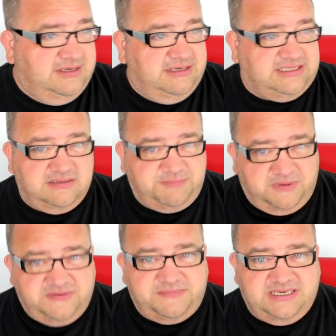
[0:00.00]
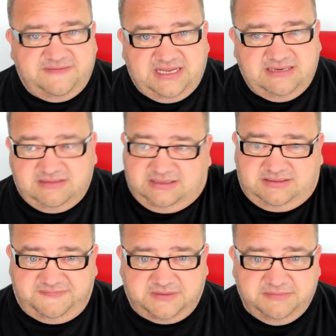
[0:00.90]
It's not bothered me. I'm like, let's
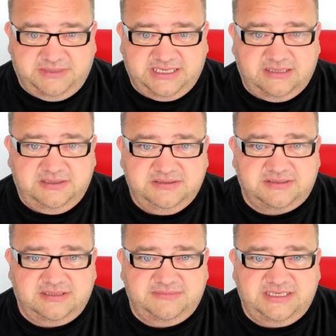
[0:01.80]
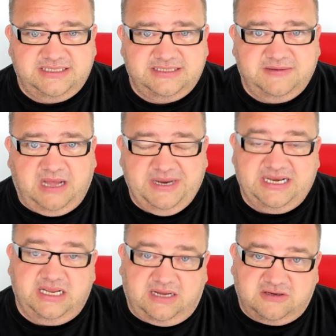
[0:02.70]
fucking bring it on. Do you know what I mean? I mean,
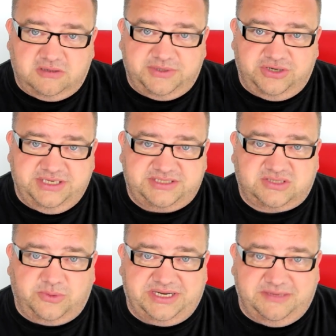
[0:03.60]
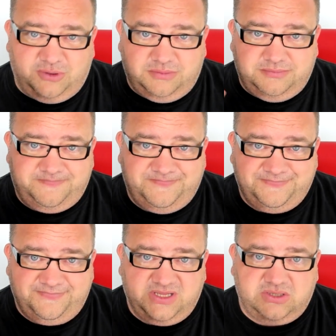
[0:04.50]
I've got to be honest. Squeaky bum
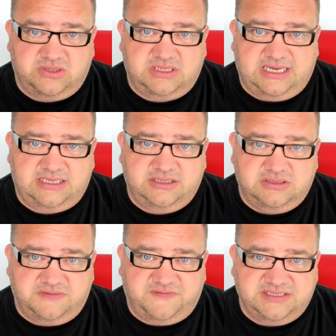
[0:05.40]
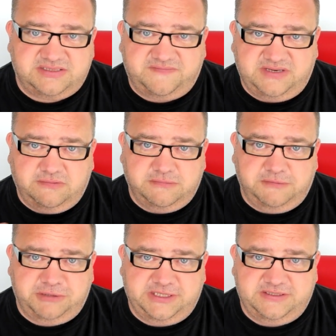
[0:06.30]
and all that. You know, defensively when we
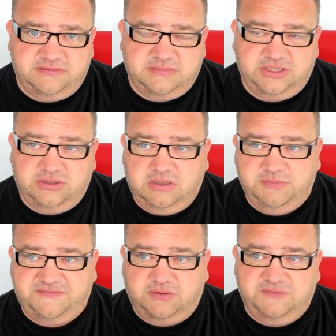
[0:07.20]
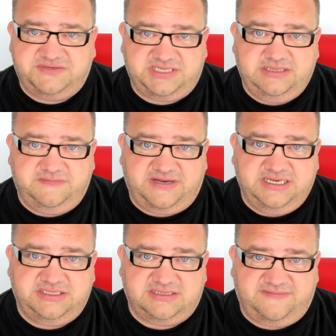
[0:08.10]
played them, you know, and we've got we've seen
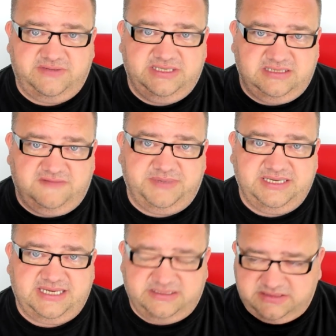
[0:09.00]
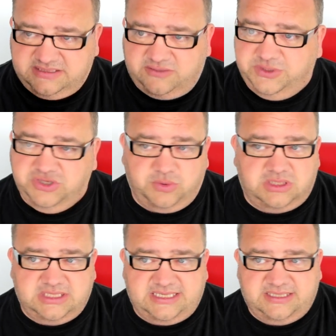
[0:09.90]
advantages, haven't we? And then they've been cancelled out. We know
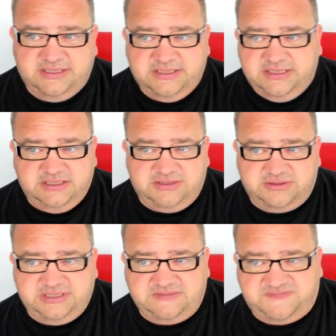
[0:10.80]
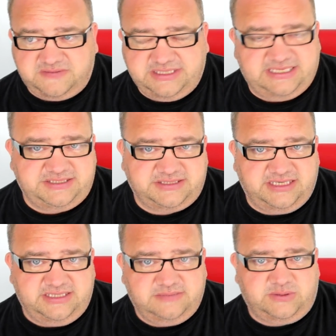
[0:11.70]
all that. You don't need fucking
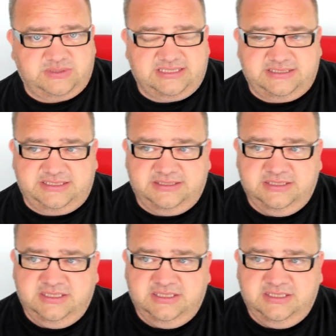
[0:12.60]
educating about that, do you?